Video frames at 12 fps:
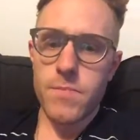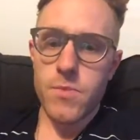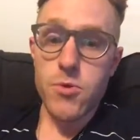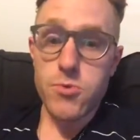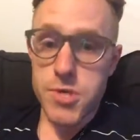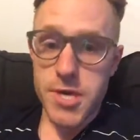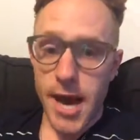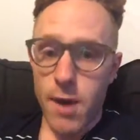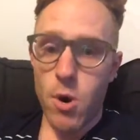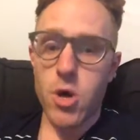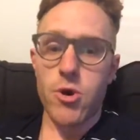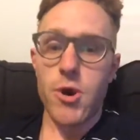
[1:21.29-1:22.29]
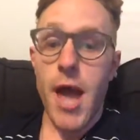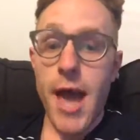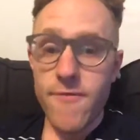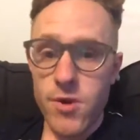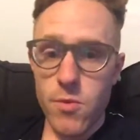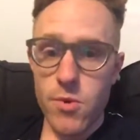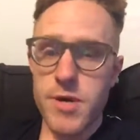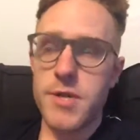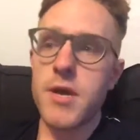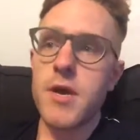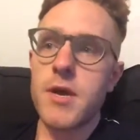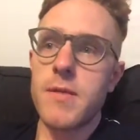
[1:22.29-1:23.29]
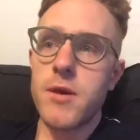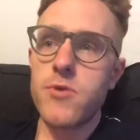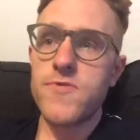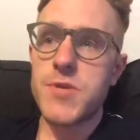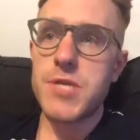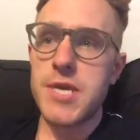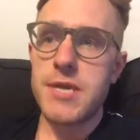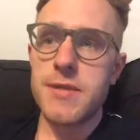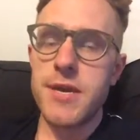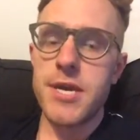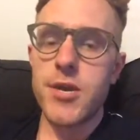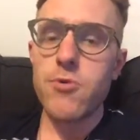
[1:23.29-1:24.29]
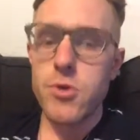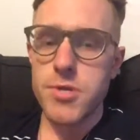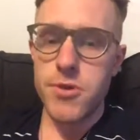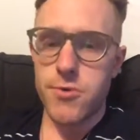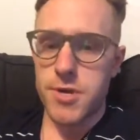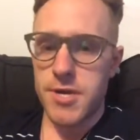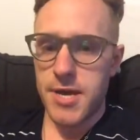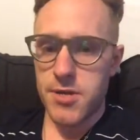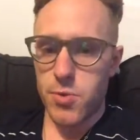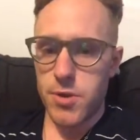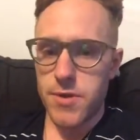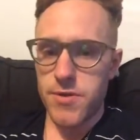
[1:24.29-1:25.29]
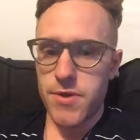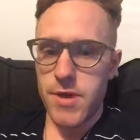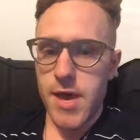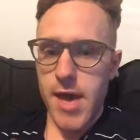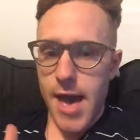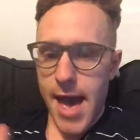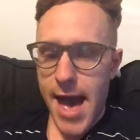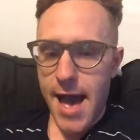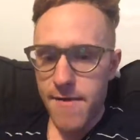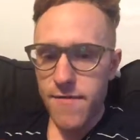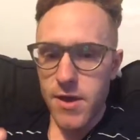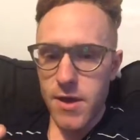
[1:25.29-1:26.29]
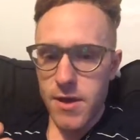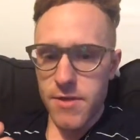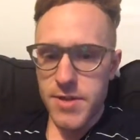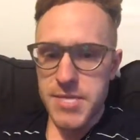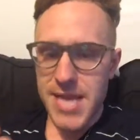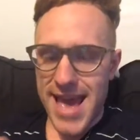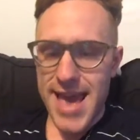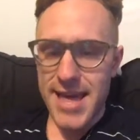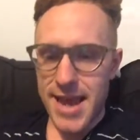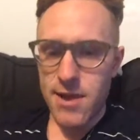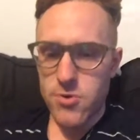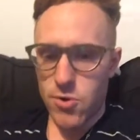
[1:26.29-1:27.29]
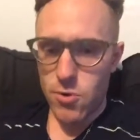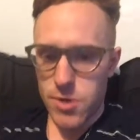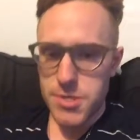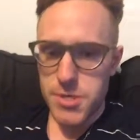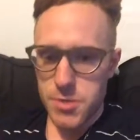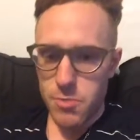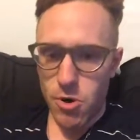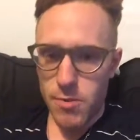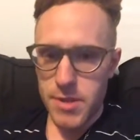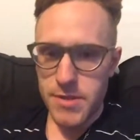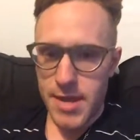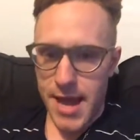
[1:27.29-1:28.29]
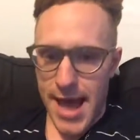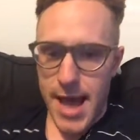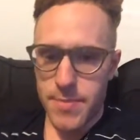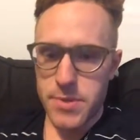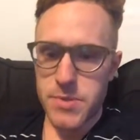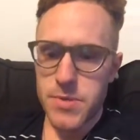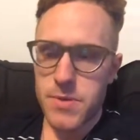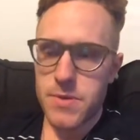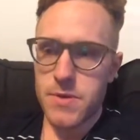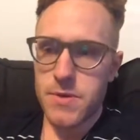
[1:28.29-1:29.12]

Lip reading: Luke Skywalker, everyone that you've seen, the heroes that you connect with, have this anagnorisis moment that happens.